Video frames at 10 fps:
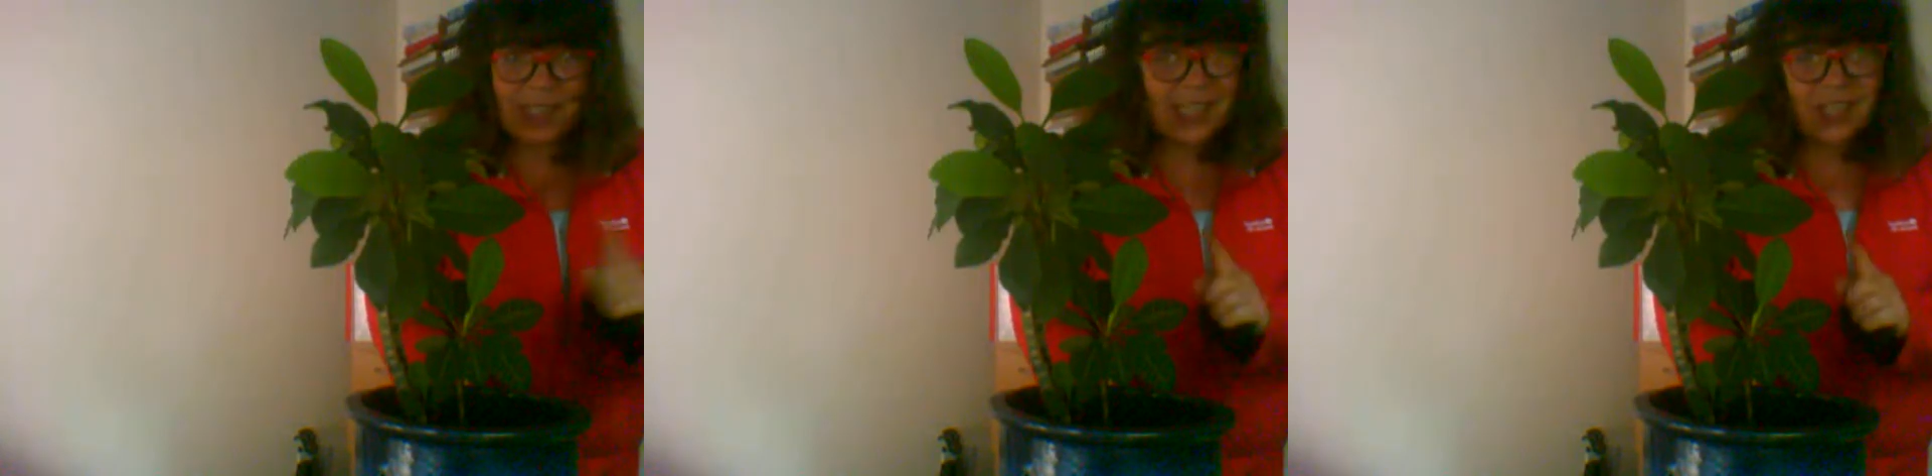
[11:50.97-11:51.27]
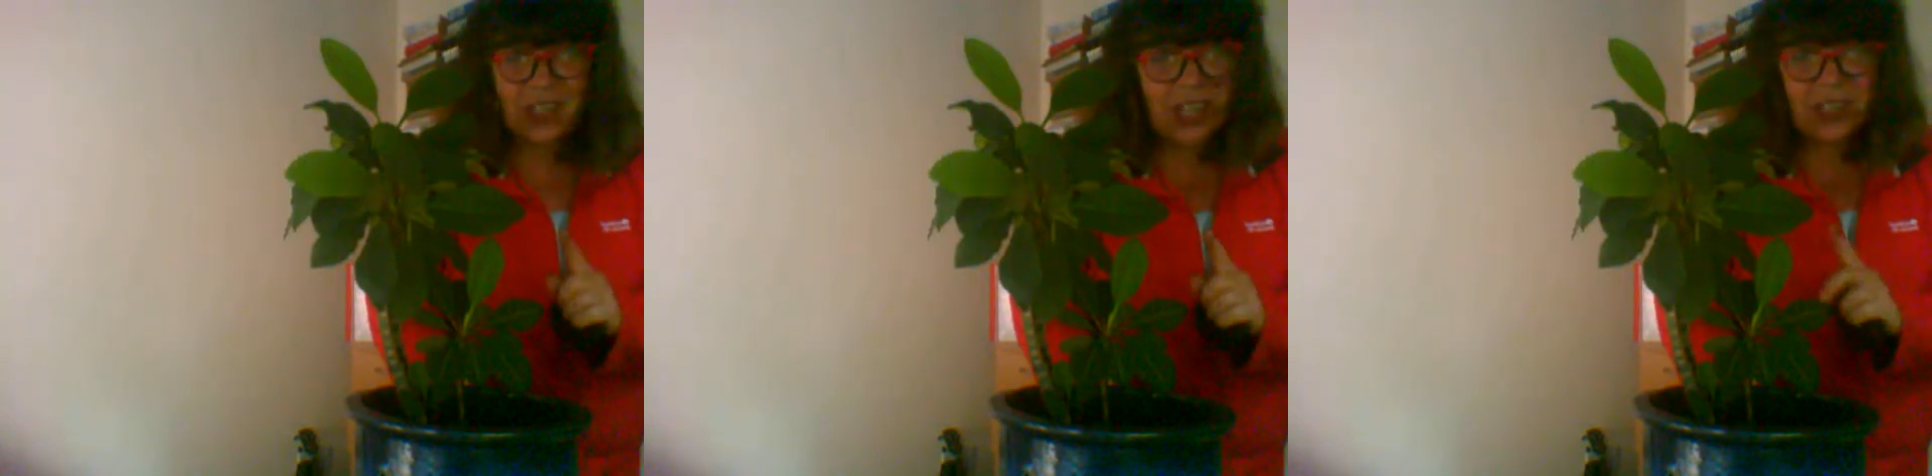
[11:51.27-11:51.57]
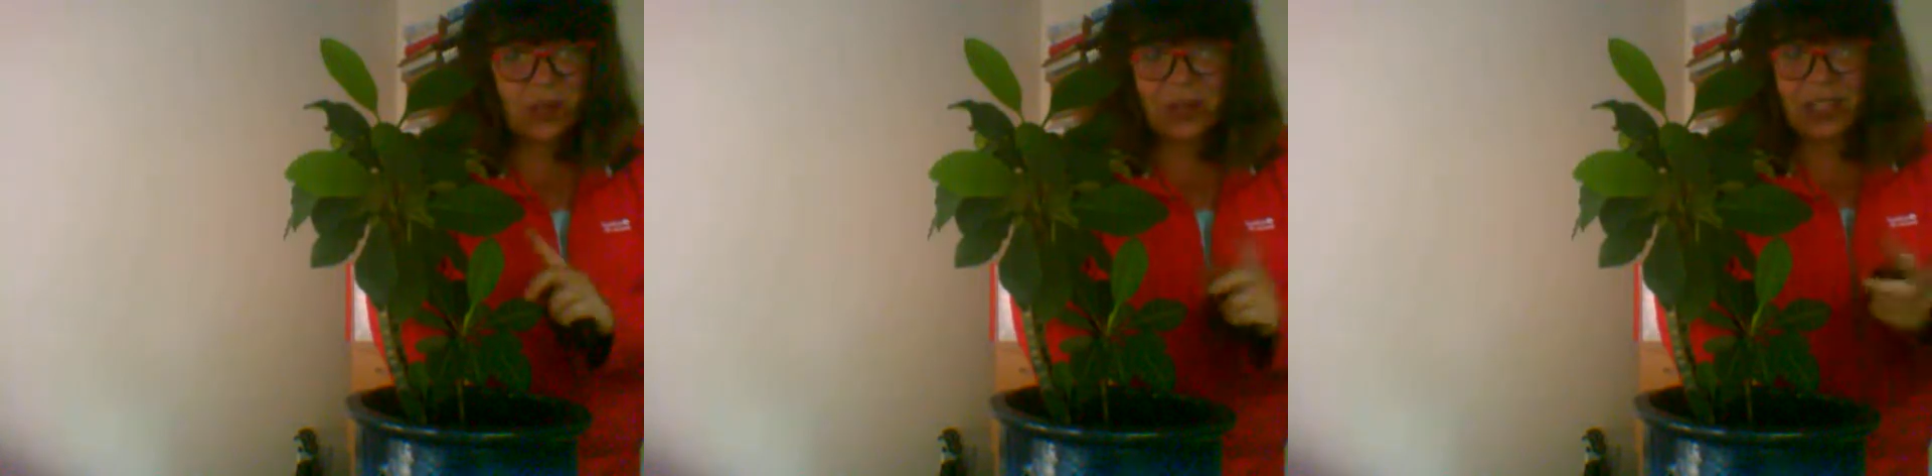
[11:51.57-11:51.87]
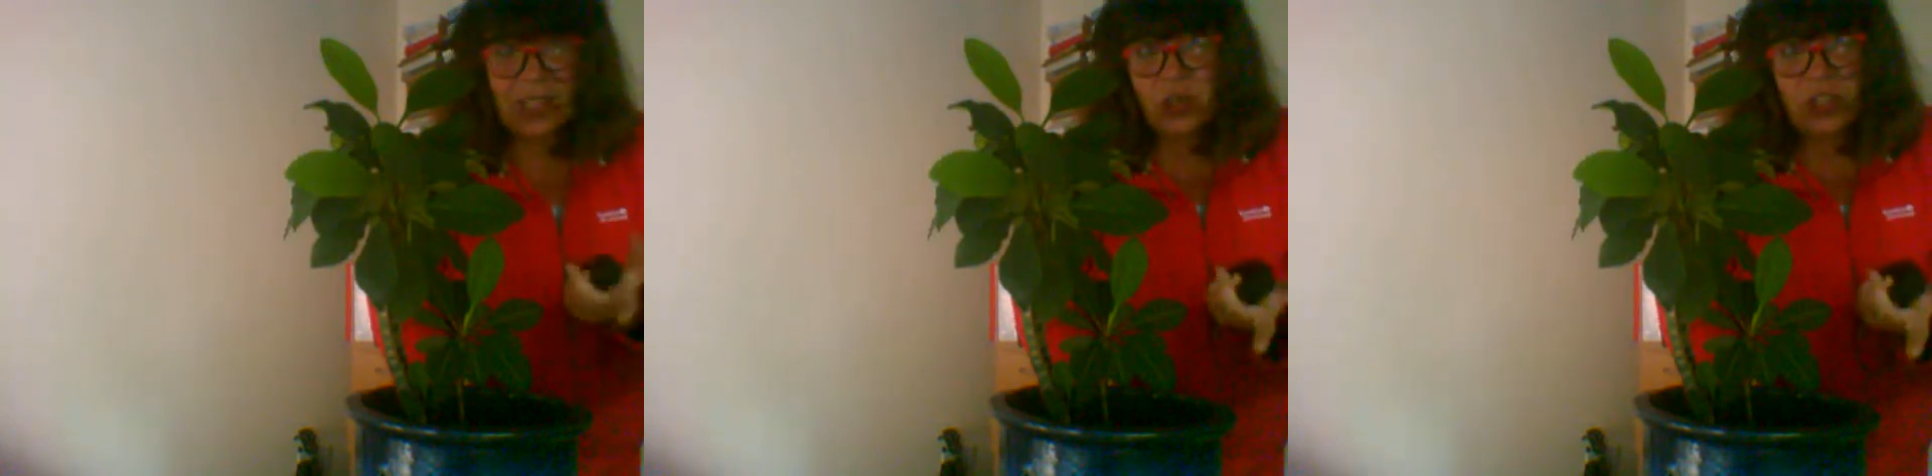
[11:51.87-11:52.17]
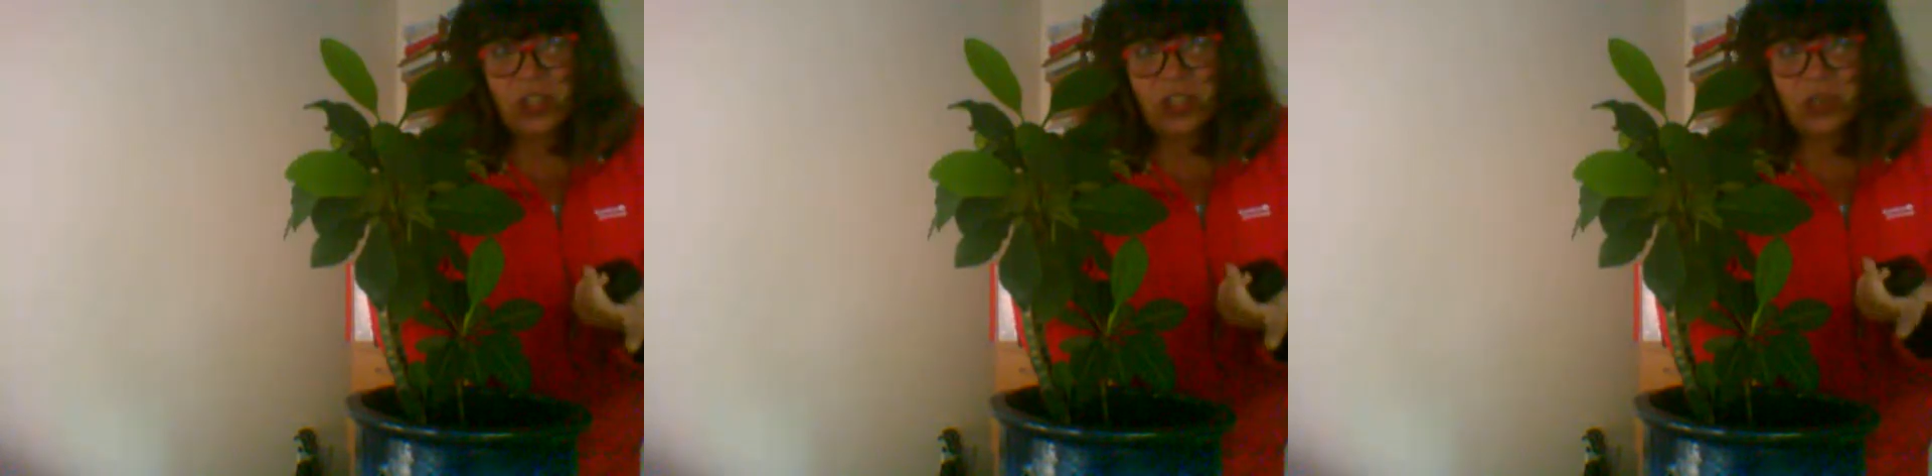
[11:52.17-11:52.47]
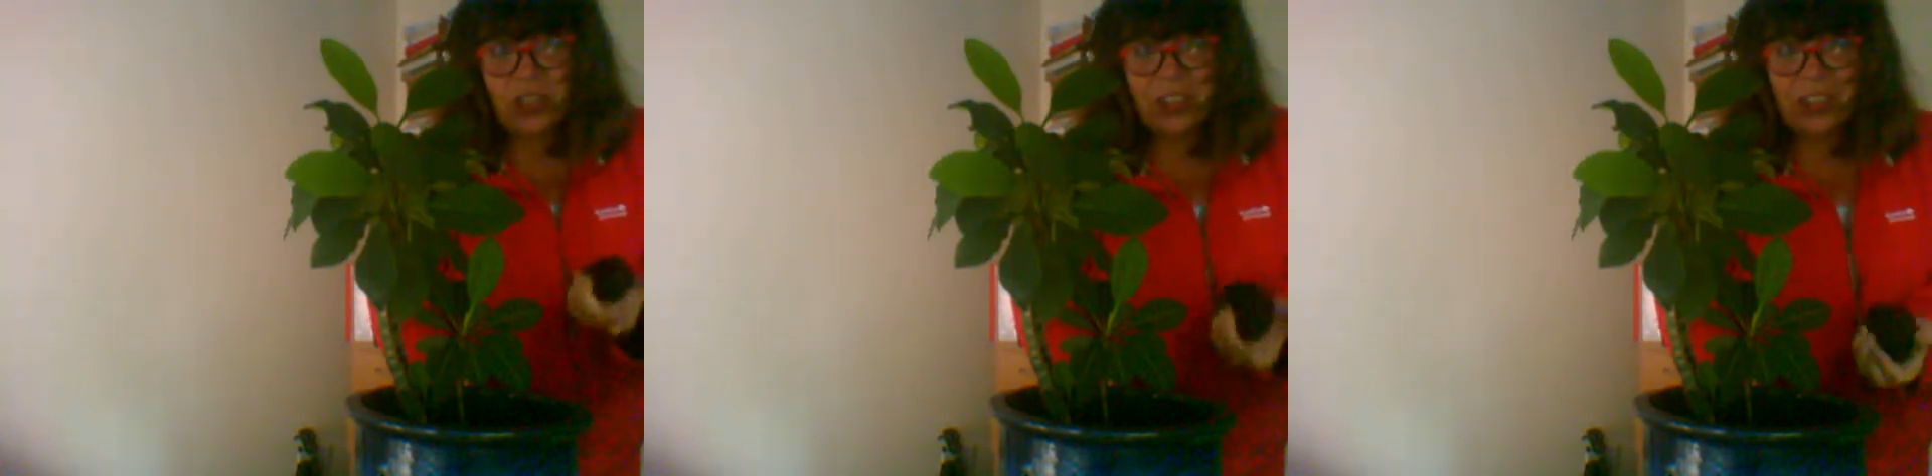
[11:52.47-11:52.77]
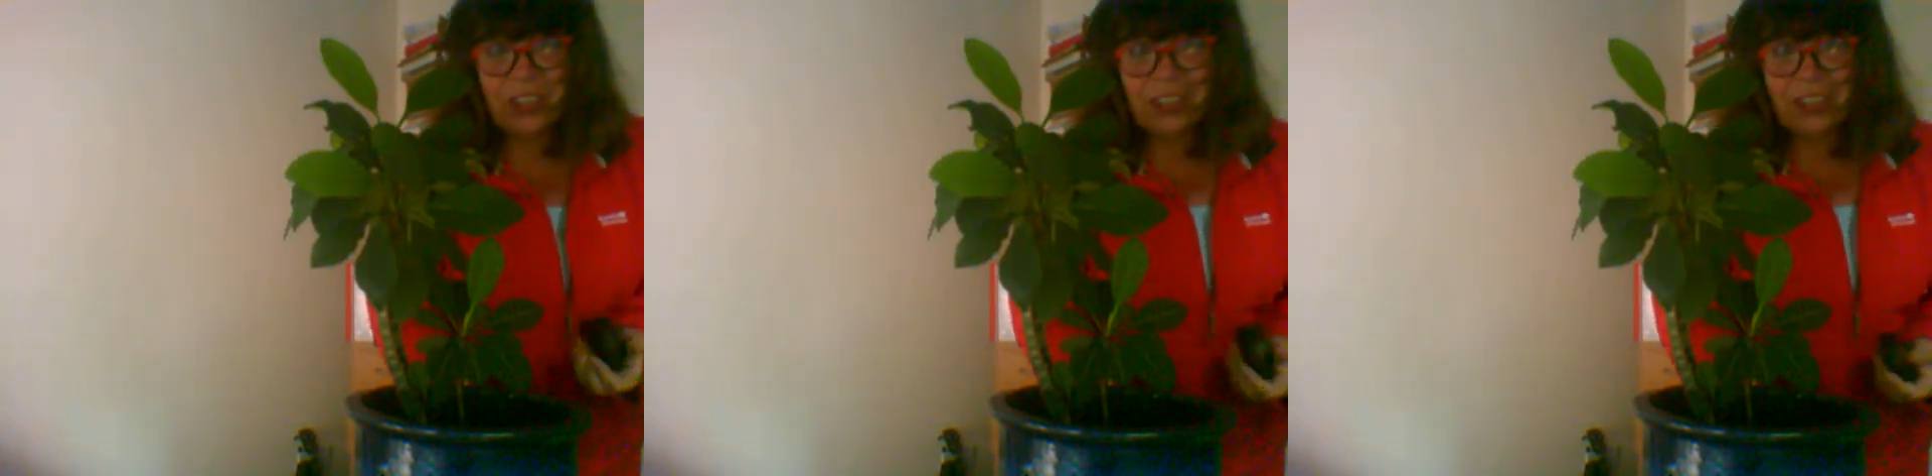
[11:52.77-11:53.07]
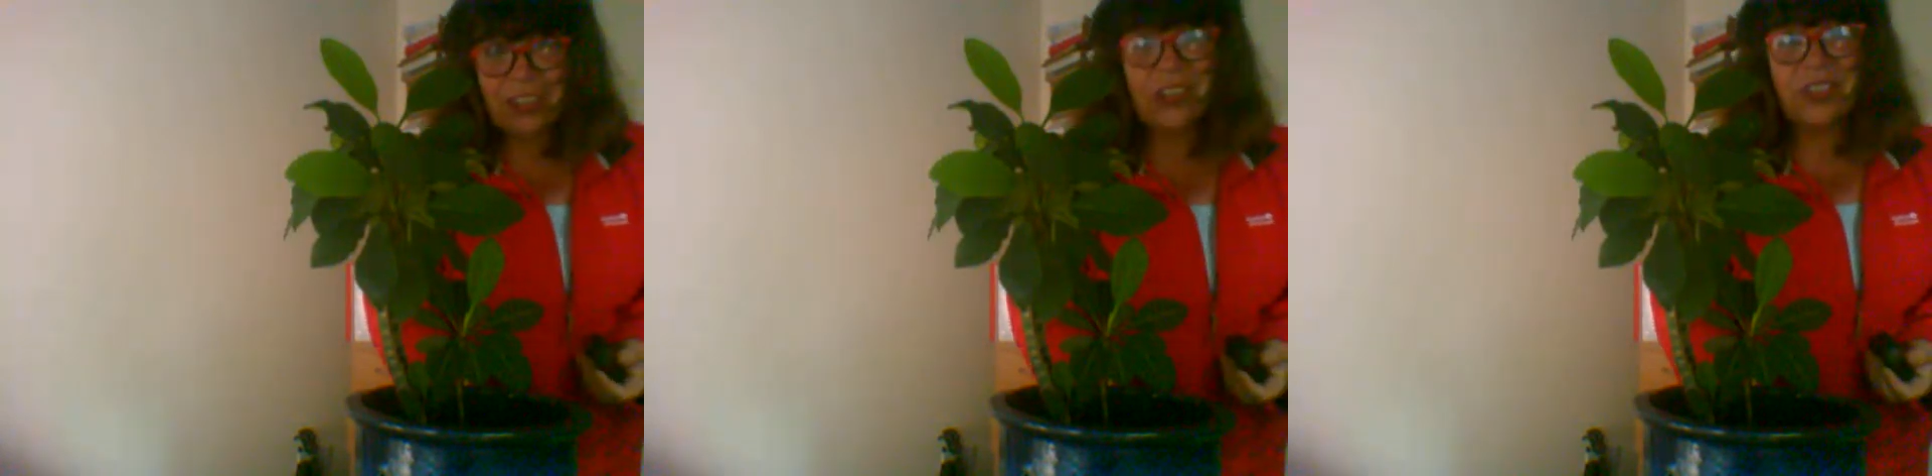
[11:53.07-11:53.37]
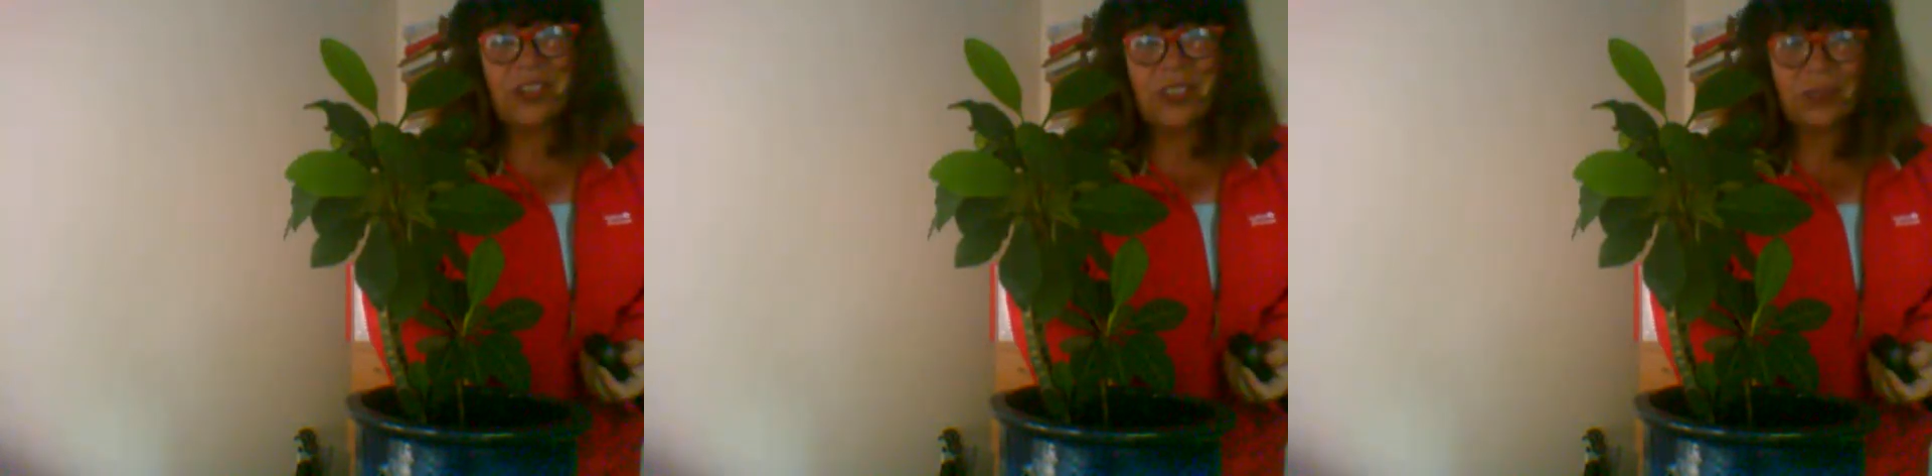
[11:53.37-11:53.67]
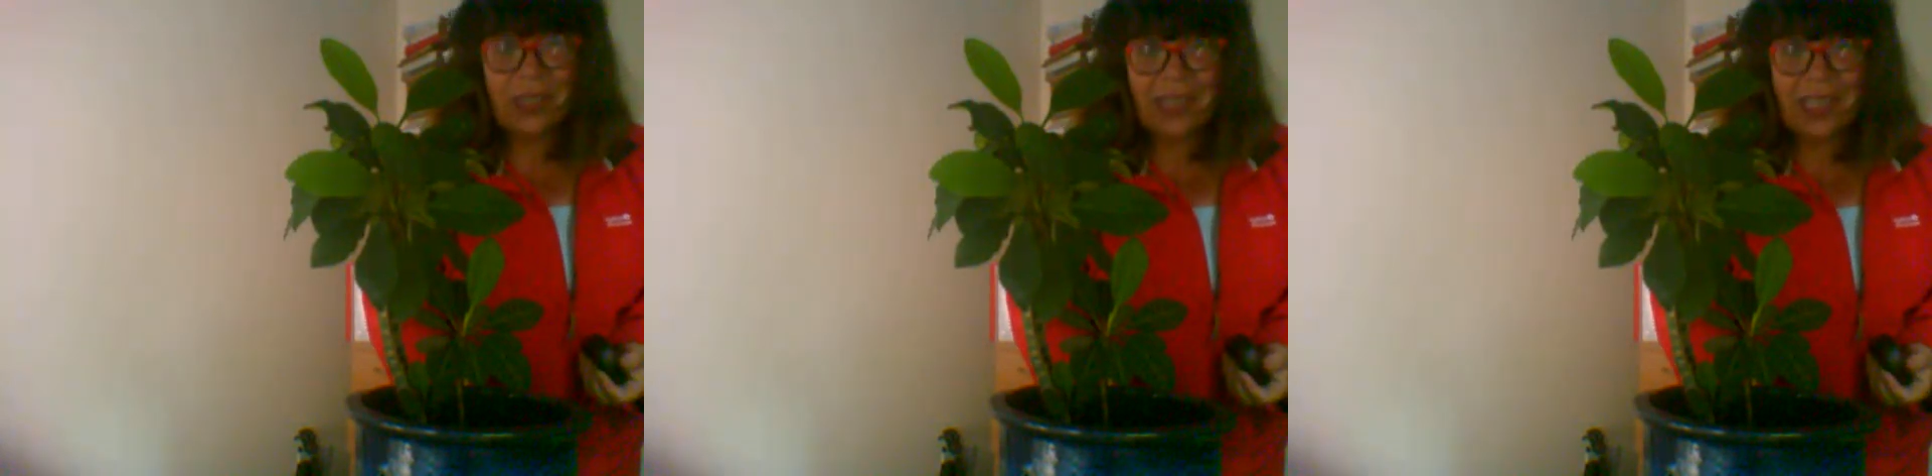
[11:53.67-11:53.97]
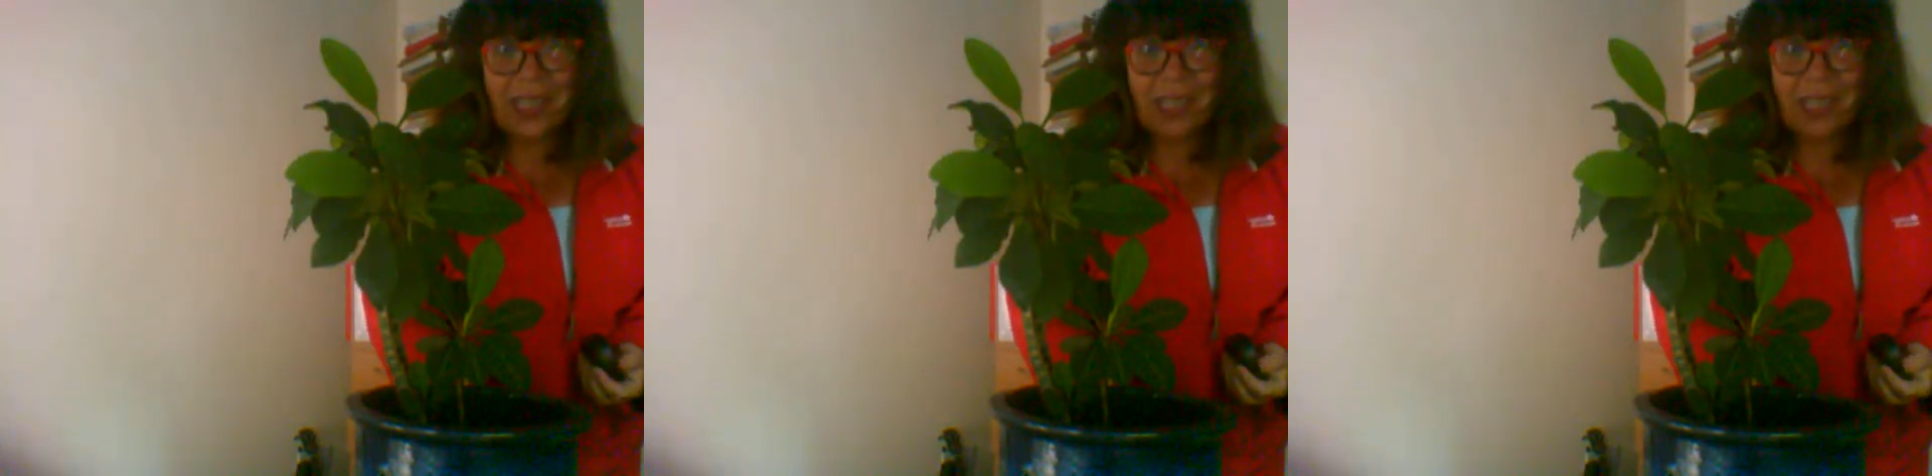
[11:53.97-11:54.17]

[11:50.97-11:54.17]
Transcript: is not something that you can tune in one day and